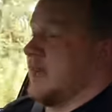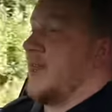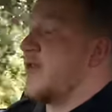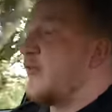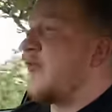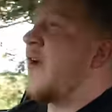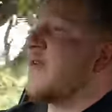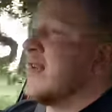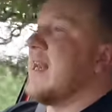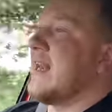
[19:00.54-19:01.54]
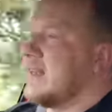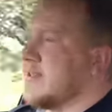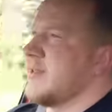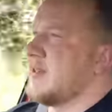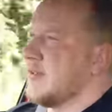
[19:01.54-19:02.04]
at the very
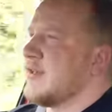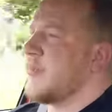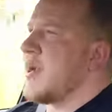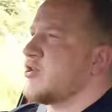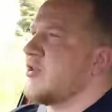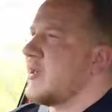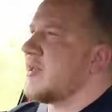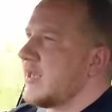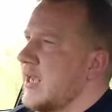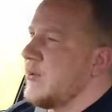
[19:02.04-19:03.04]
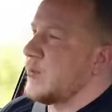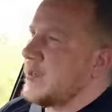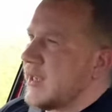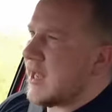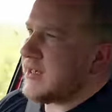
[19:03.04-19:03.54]
least the battery in the key would
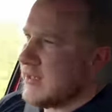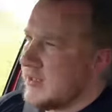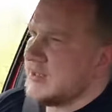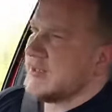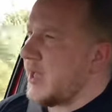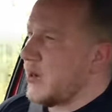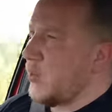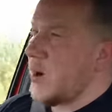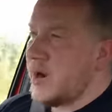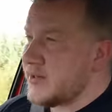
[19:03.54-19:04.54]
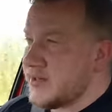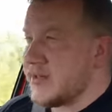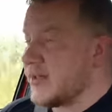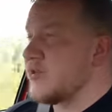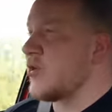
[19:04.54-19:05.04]
be dead and at worst
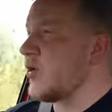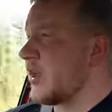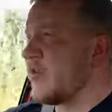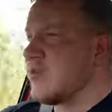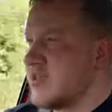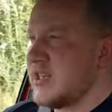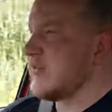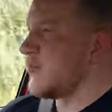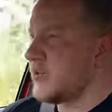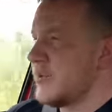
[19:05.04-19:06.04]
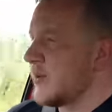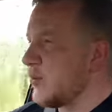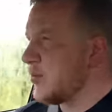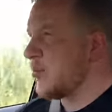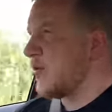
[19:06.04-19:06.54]
the central locking receiver or something
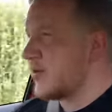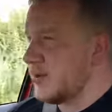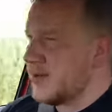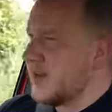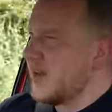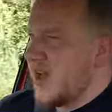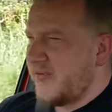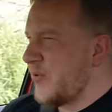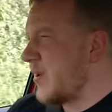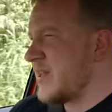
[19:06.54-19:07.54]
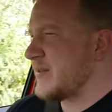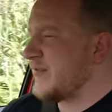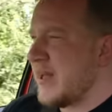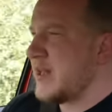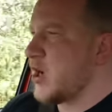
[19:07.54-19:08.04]
would be broken. I feel like that's a
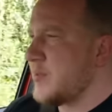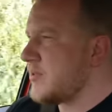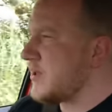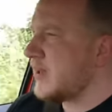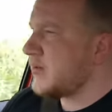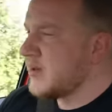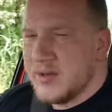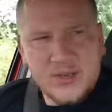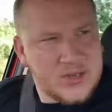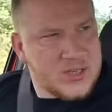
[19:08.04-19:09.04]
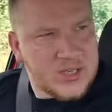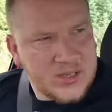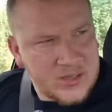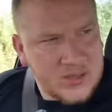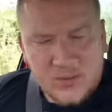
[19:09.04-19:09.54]
fairly common thing
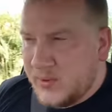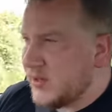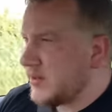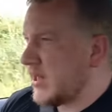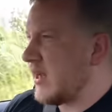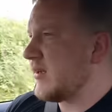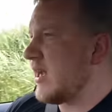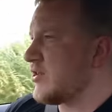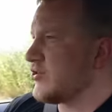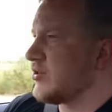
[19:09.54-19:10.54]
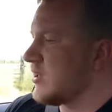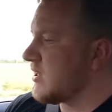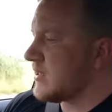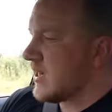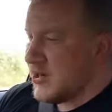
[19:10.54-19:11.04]
with Astras of
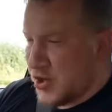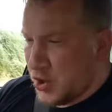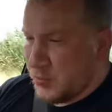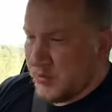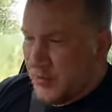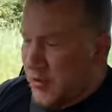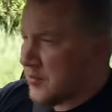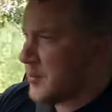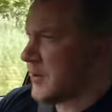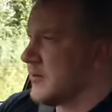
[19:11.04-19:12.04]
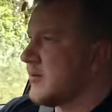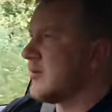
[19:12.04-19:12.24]
this age. I could be wrong, but